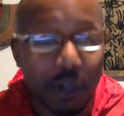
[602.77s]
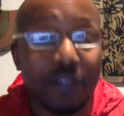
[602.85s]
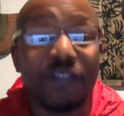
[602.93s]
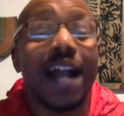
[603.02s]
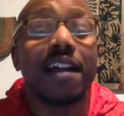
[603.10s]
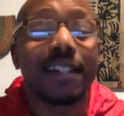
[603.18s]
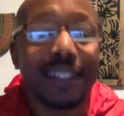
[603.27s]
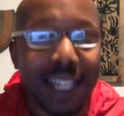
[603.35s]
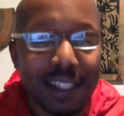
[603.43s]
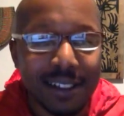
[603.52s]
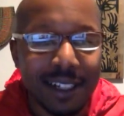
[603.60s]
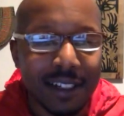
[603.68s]
or five hundred
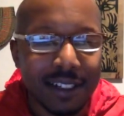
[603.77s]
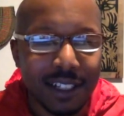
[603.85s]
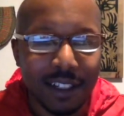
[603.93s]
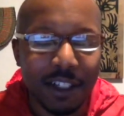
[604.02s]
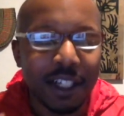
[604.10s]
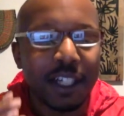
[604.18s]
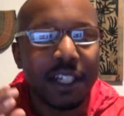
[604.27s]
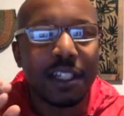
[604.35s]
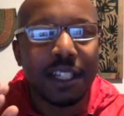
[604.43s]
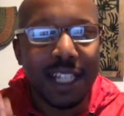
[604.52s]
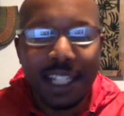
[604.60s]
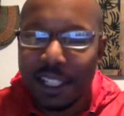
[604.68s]
thousand dollars a year,
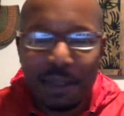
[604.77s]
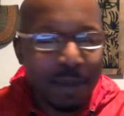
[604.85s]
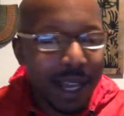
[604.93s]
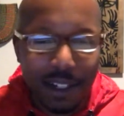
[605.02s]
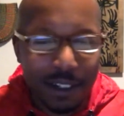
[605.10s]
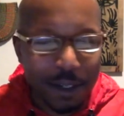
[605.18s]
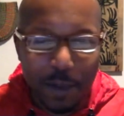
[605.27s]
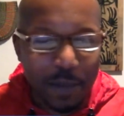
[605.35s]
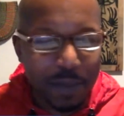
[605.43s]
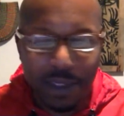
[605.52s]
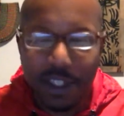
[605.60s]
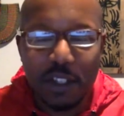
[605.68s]
it doesn't matter.
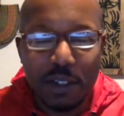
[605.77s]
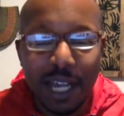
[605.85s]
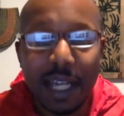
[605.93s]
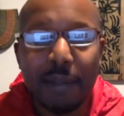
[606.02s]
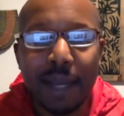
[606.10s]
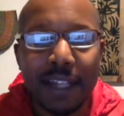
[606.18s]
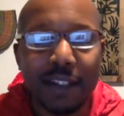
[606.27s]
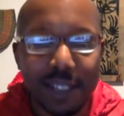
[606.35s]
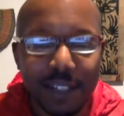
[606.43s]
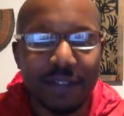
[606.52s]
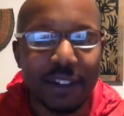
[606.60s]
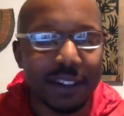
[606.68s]
You so
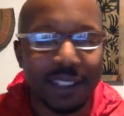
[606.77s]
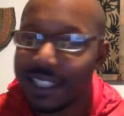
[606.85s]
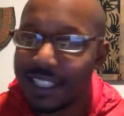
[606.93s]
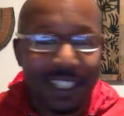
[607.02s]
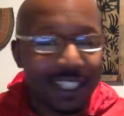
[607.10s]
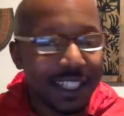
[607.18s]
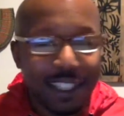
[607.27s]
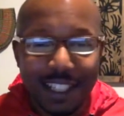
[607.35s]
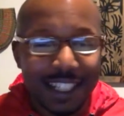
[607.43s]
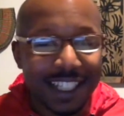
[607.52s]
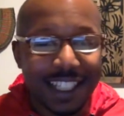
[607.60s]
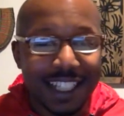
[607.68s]
essentially be, you are the bank.